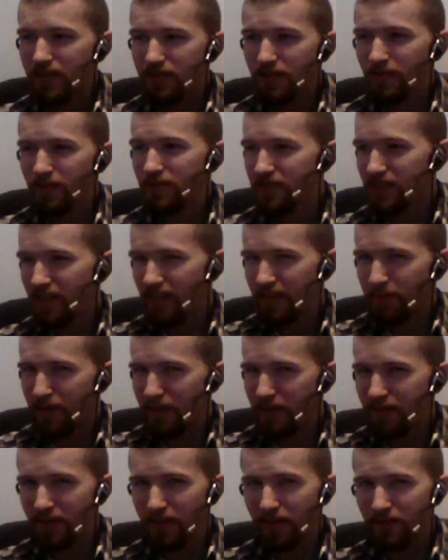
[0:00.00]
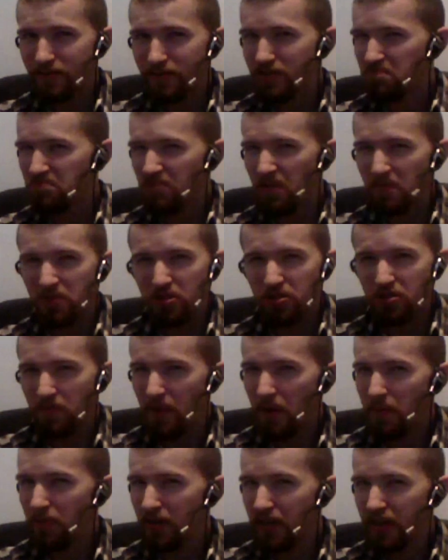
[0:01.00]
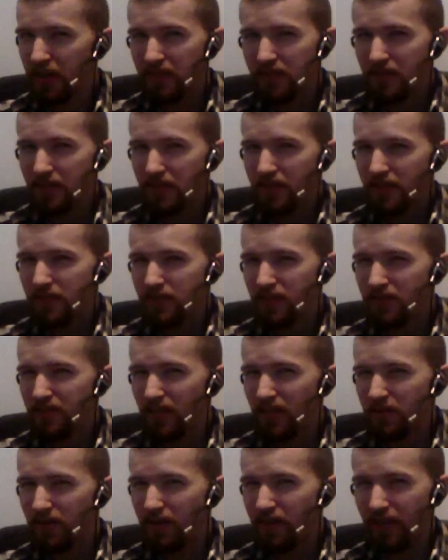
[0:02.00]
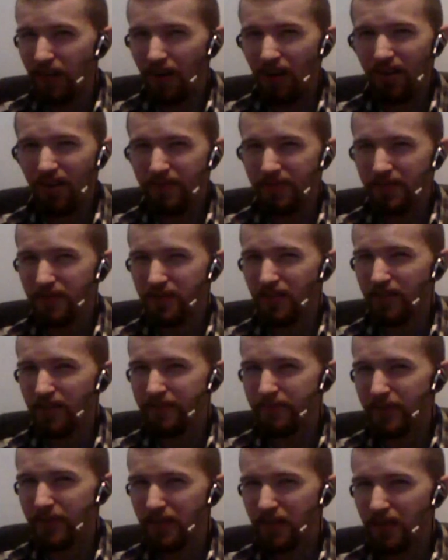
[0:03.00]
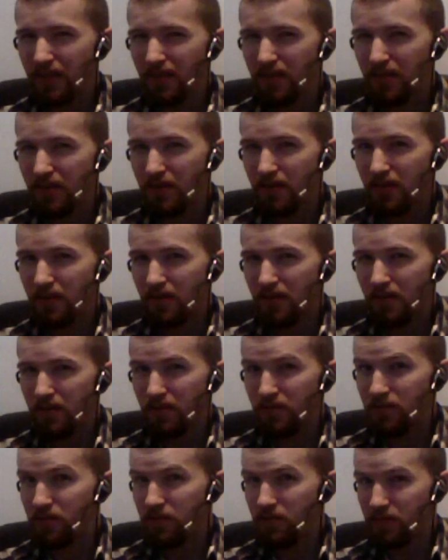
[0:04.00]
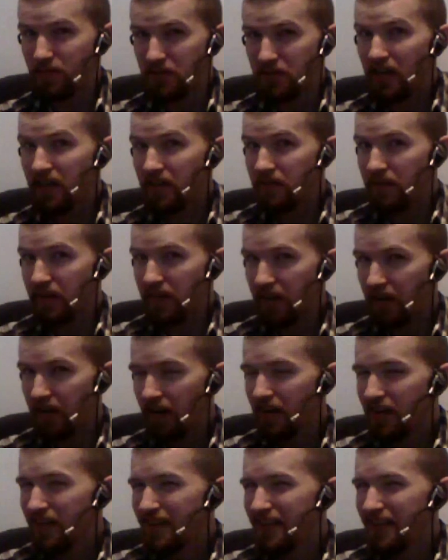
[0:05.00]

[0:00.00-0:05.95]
Don't save me. You know, I'm just a memory. She's like ready to off herself. I'm like, suicidal there.